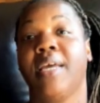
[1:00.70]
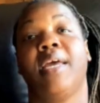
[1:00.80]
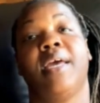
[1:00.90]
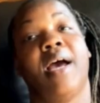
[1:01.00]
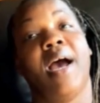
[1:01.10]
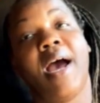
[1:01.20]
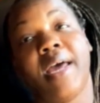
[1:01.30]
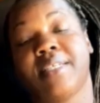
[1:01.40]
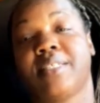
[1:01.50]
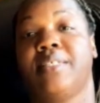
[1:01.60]
and
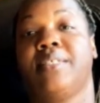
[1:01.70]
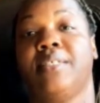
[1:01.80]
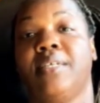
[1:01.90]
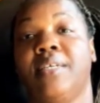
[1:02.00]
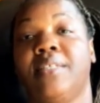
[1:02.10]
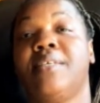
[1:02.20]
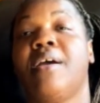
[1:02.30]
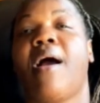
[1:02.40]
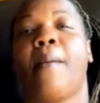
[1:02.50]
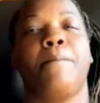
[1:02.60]
honestly, there
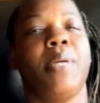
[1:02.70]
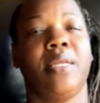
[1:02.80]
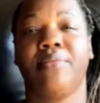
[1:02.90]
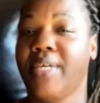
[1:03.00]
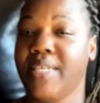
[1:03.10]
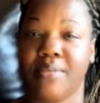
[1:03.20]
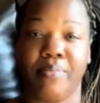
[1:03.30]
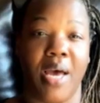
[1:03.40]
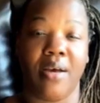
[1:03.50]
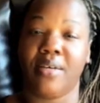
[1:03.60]
are many things
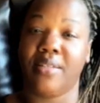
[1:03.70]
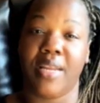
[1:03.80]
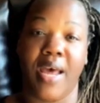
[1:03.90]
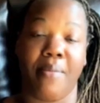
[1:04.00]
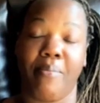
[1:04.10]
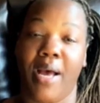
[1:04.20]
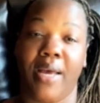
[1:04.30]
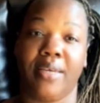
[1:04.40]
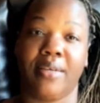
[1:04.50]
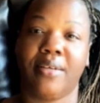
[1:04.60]
about her that I
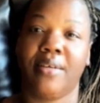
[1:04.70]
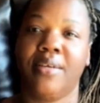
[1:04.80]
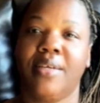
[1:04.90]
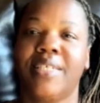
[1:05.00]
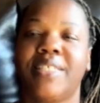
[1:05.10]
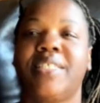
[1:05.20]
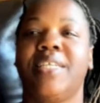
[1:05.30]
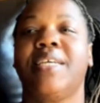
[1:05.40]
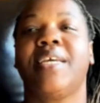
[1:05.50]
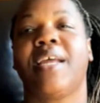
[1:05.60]
admire.
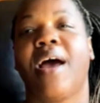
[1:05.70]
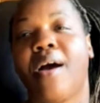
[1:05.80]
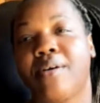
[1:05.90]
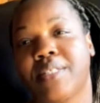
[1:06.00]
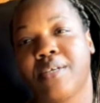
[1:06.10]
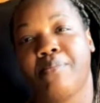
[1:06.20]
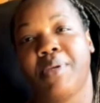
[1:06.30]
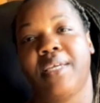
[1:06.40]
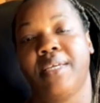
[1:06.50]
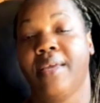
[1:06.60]
She can also
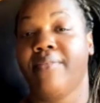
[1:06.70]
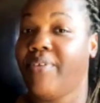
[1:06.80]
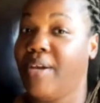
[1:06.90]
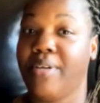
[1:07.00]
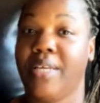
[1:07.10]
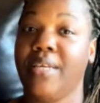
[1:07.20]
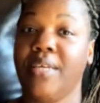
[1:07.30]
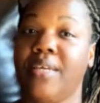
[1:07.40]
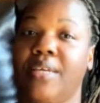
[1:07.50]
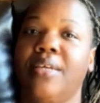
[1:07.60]
be very
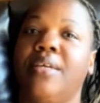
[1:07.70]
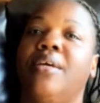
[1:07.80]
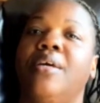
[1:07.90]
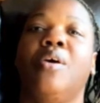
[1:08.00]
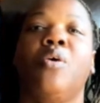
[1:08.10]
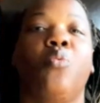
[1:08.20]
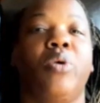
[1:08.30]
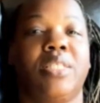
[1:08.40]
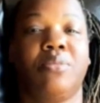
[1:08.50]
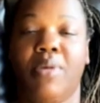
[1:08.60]
clingy,
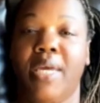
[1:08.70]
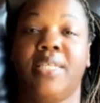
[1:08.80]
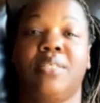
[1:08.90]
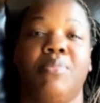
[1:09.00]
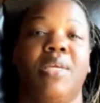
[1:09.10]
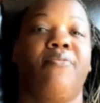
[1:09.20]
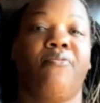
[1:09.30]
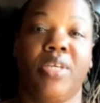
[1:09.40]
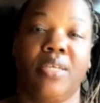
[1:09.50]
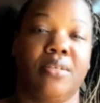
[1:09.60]
which makes me
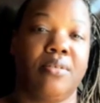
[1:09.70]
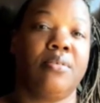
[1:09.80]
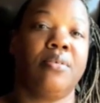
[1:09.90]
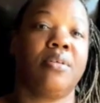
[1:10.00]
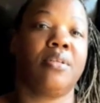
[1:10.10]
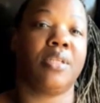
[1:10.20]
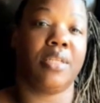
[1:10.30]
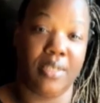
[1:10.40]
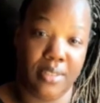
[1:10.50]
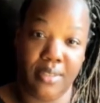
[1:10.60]
feel
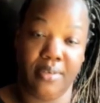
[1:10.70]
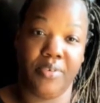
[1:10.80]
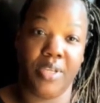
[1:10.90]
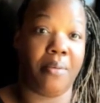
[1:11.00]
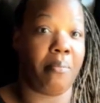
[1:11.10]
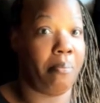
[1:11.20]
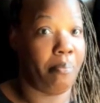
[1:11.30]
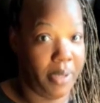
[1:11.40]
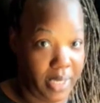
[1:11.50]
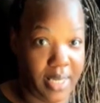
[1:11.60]
loved.
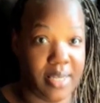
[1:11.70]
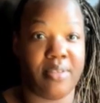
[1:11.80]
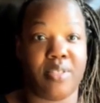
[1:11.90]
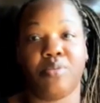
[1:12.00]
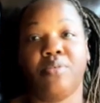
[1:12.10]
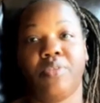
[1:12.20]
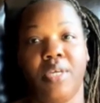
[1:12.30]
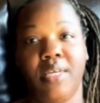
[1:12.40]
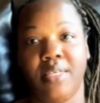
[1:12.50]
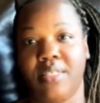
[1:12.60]
But the truth
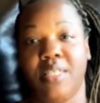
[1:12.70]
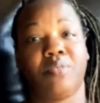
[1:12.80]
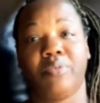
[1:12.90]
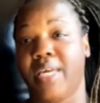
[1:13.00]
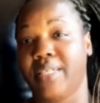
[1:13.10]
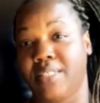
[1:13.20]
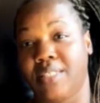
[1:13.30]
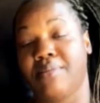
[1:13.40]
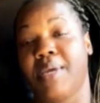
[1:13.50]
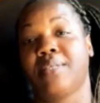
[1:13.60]
is, this
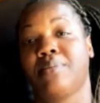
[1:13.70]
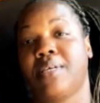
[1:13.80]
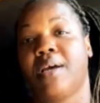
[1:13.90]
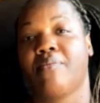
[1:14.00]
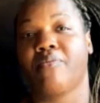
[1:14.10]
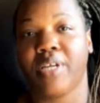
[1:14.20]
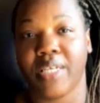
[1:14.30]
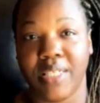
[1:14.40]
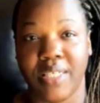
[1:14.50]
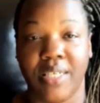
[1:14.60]
relationship has become
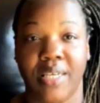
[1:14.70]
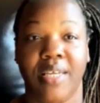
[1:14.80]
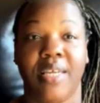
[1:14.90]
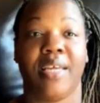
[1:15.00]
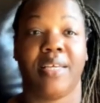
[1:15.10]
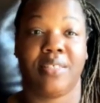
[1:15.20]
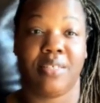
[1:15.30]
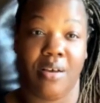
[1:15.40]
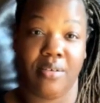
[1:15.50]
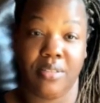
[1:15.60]
really
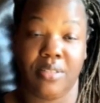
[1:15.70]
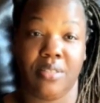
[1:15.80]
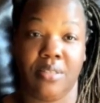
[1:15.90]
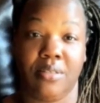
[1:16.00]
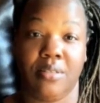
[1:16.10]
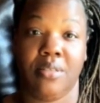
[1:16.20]
exhausting.